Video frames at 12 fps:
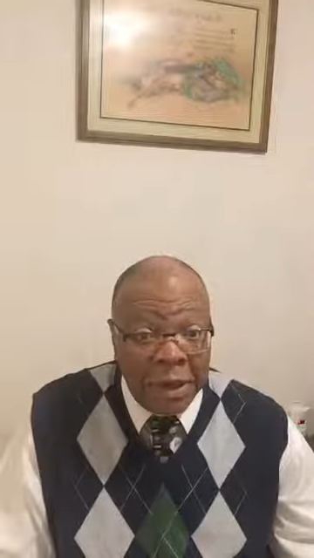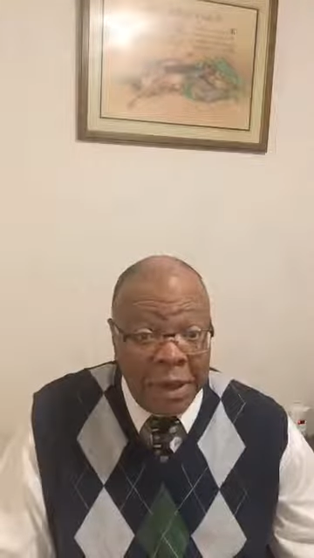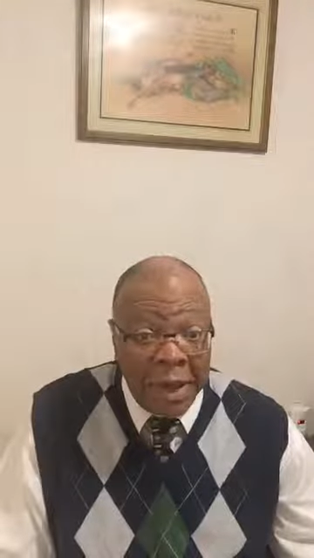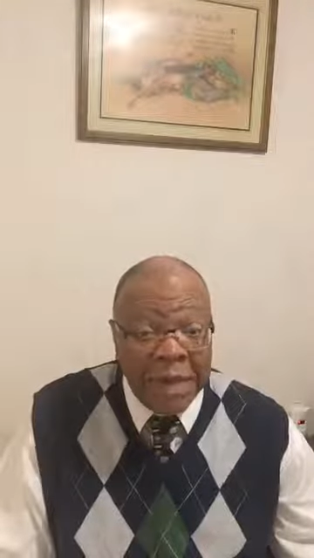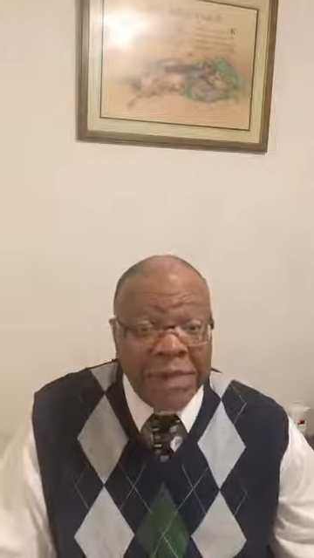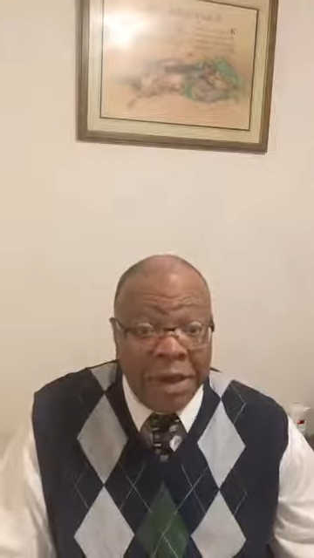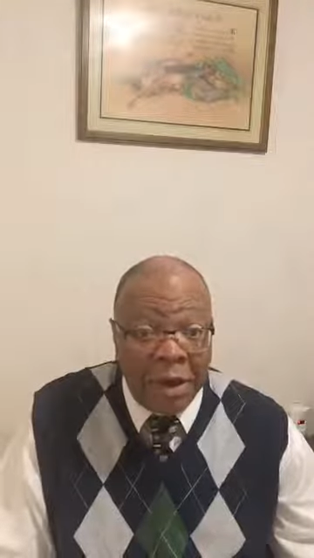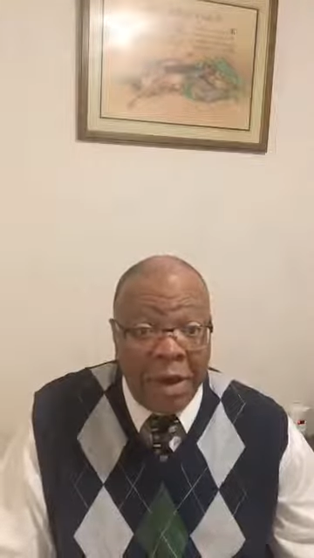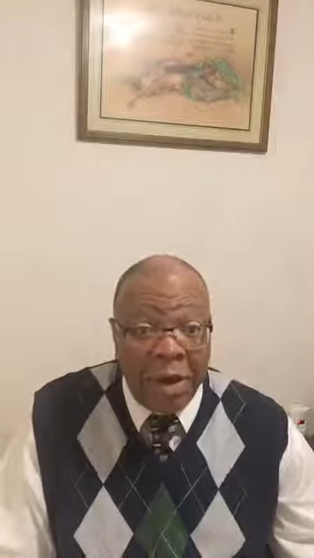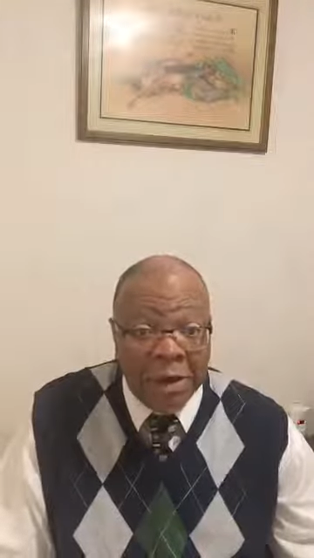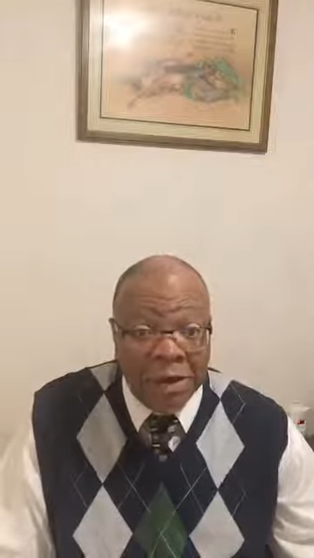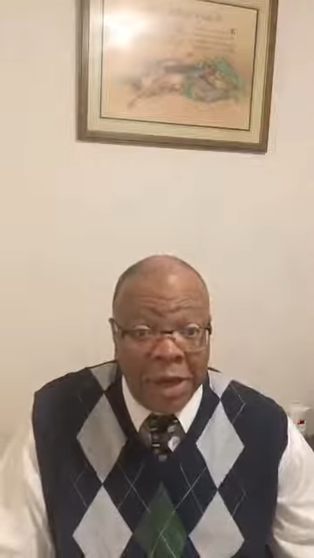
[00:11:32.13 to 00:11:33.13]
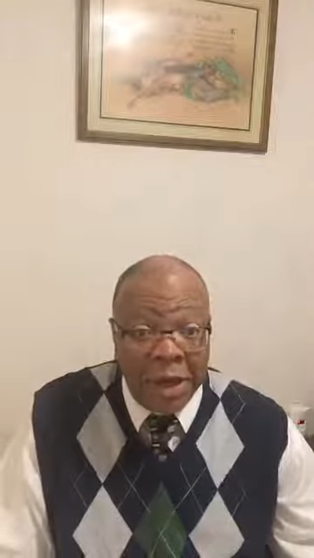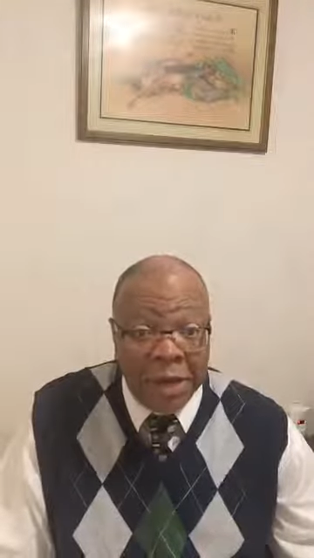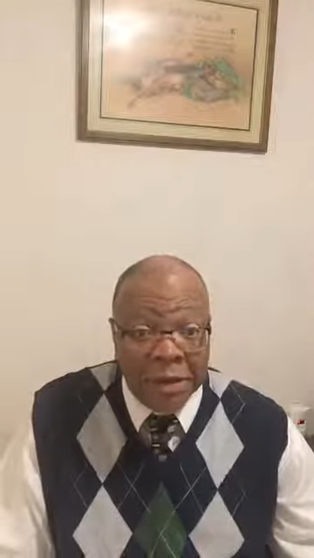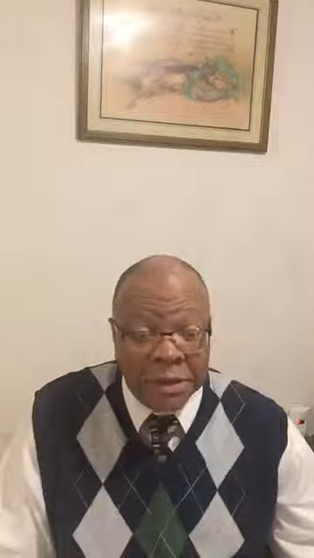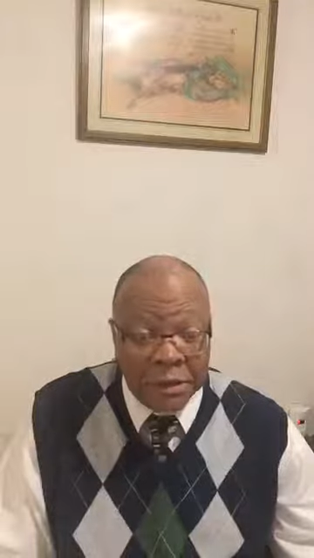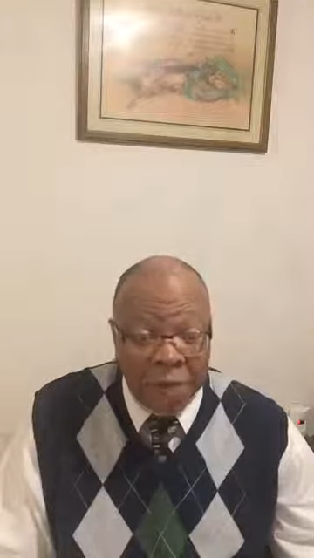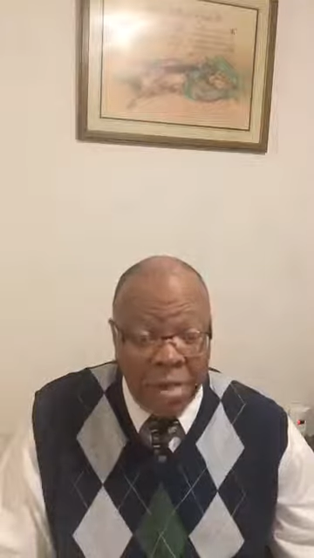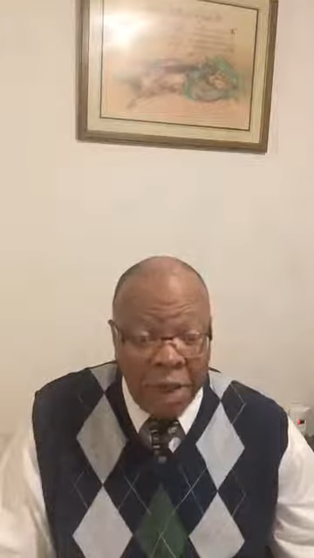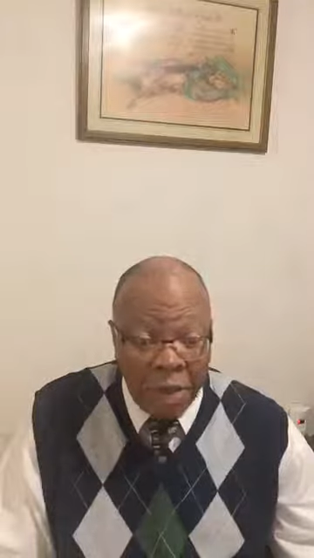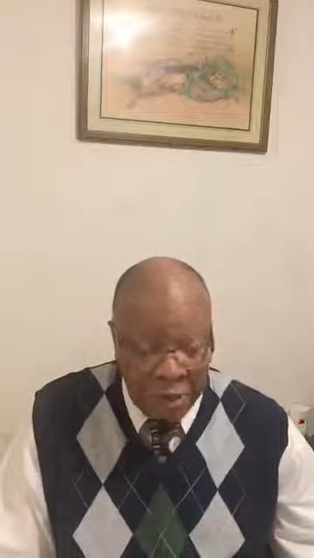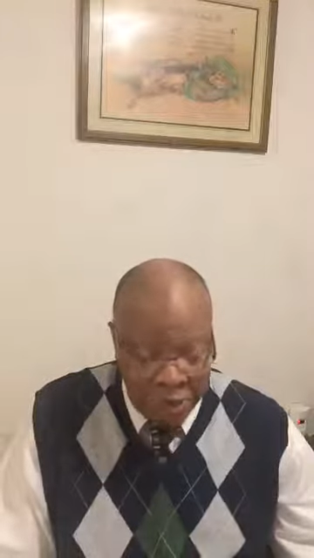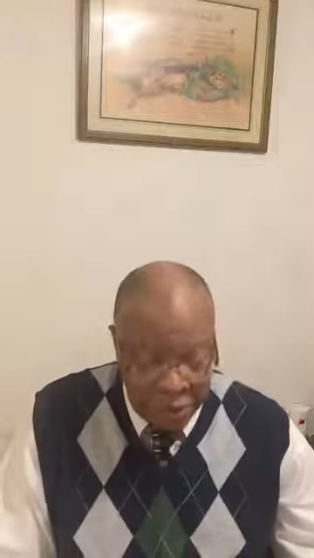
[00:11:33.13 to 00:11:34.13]
Is it causing us
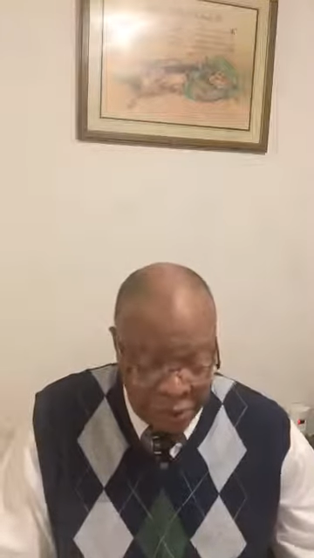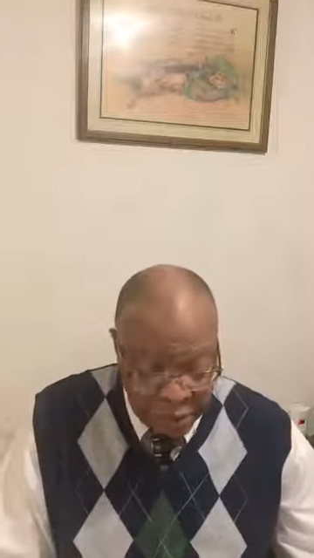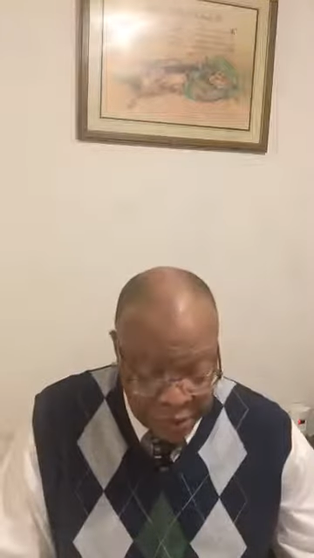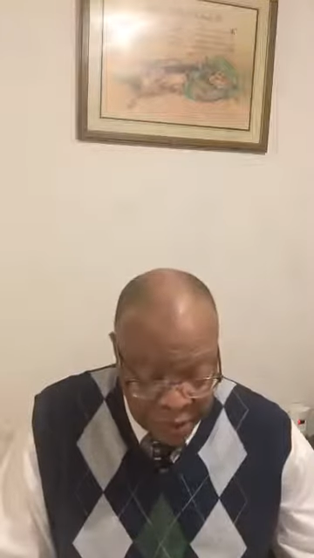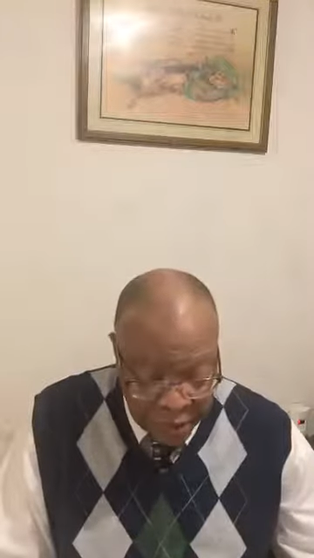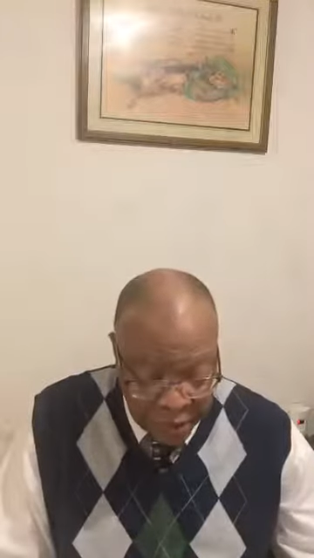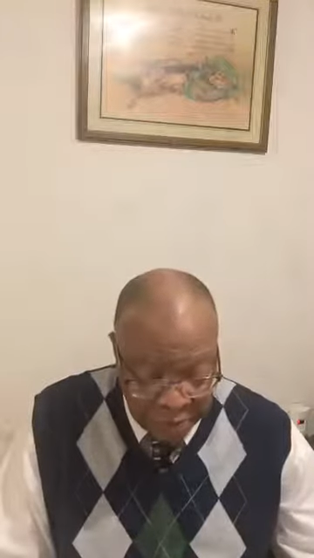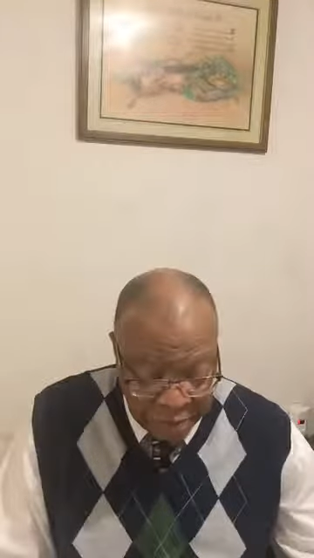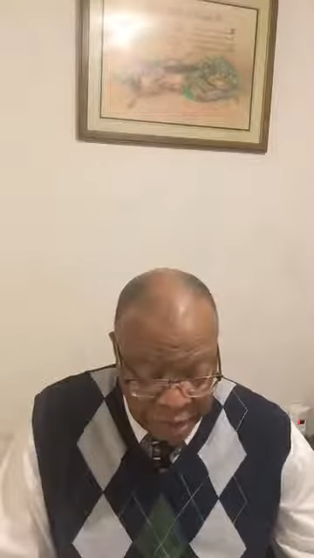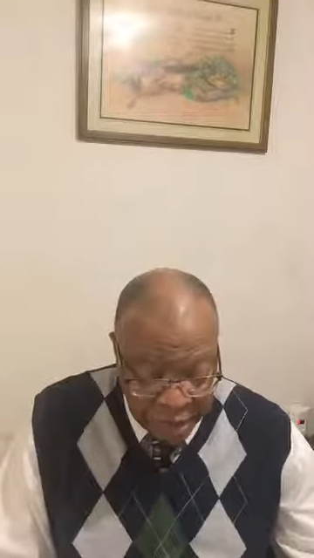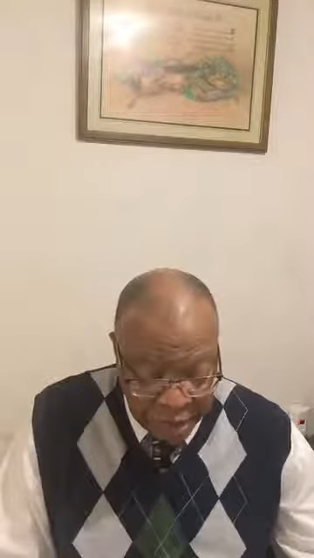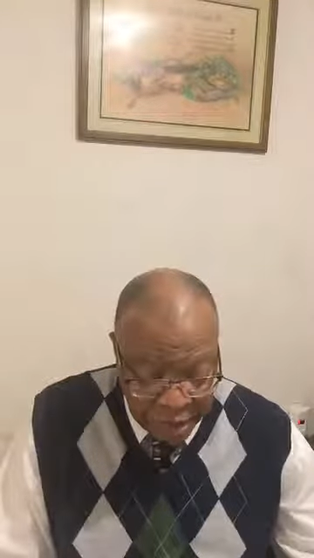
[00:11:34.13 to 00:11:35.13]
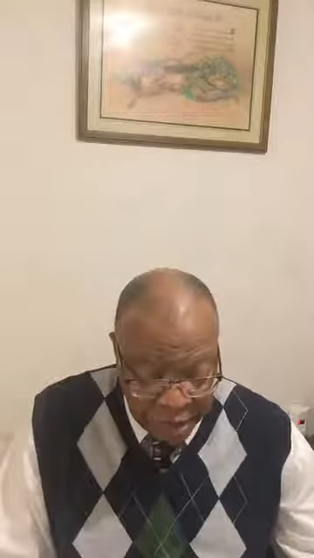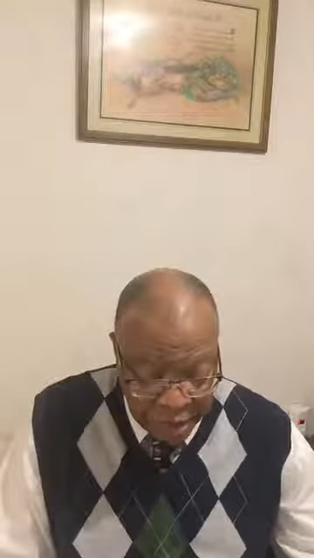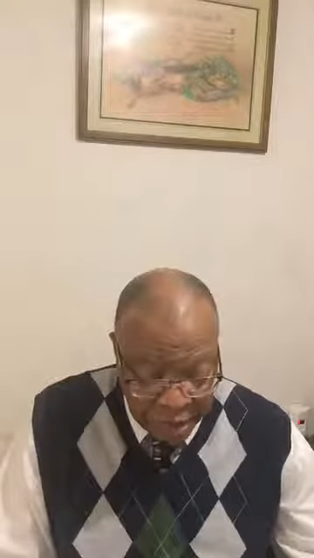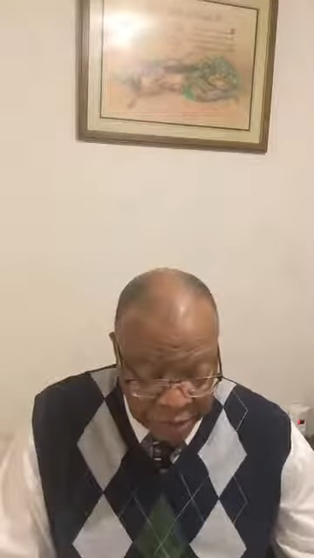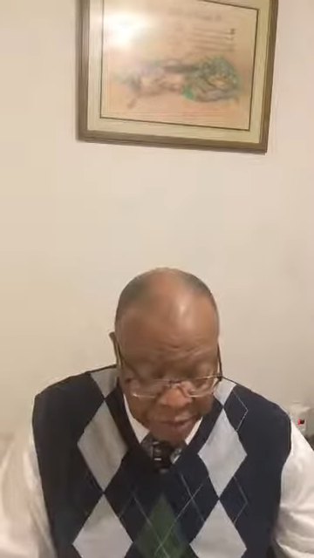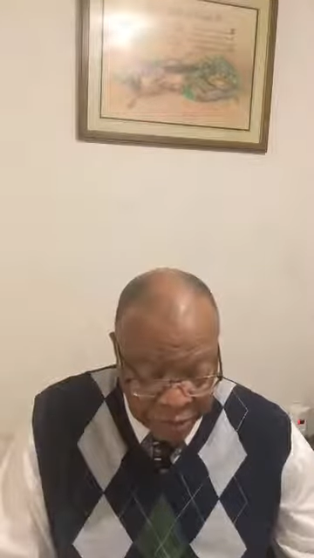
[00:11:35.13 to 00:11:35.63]
to return back to God?